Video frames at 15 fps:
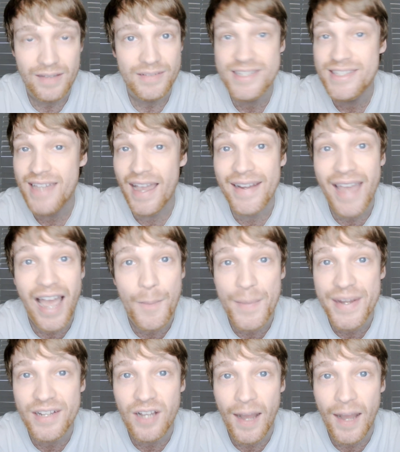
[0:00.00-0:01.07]
Decide how
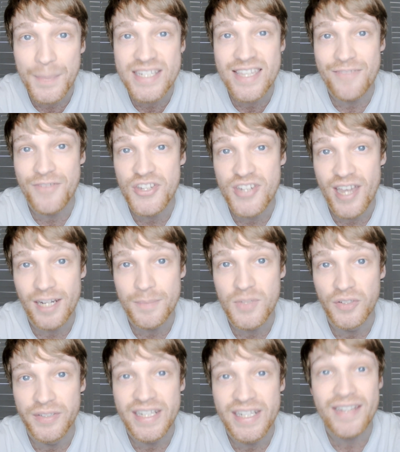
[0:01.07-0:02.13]
many copies of each item
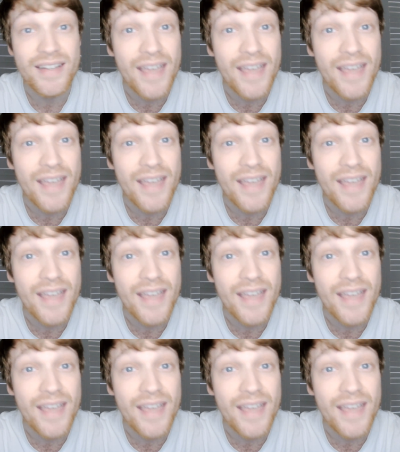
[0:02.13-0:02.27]
you'll need,